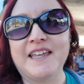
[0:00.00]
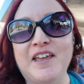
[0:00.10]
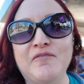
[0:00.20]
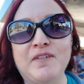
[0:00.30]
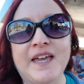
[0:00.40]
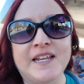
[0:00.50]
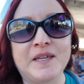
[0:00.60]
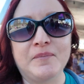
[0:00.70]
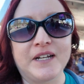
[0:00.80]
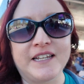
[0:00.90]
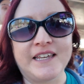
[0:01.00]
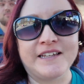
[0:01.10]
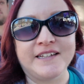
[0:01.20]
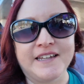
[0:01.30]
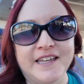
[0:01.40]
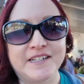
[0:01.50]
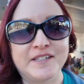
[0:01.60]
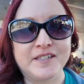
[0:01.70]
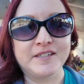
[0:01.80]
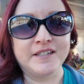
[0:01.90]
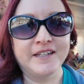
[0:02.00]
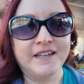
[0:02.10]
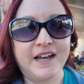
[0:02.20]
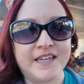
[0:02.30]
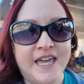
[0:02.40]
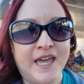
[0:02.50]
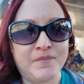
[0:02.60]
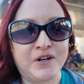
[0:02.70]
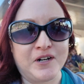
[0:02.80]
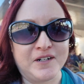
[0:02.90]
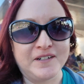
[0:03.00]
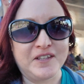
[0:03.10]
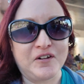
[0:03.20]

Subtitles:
If anybody is a gamer,